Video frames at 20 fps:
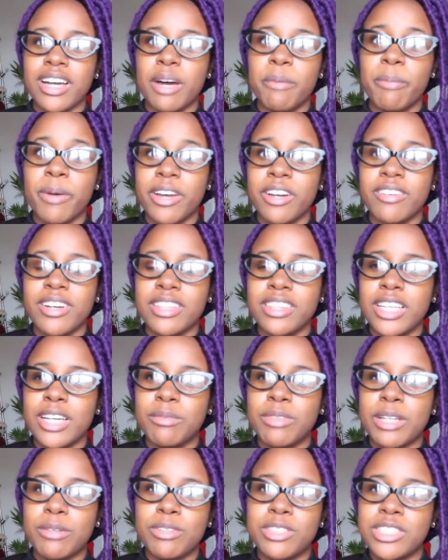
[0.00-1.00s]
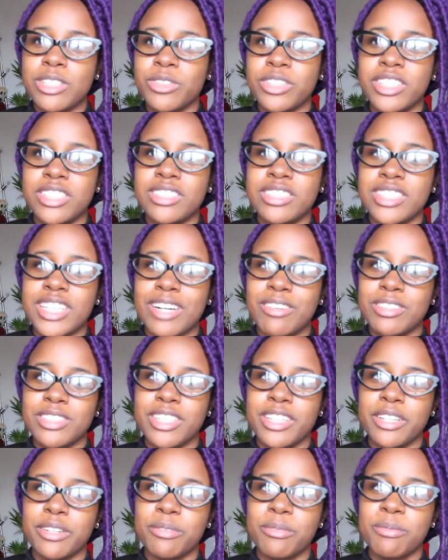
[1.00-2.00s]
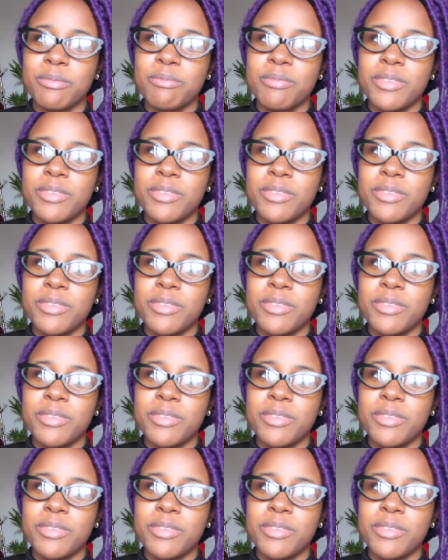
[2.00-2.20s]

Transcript: got better at them they were so easy I was like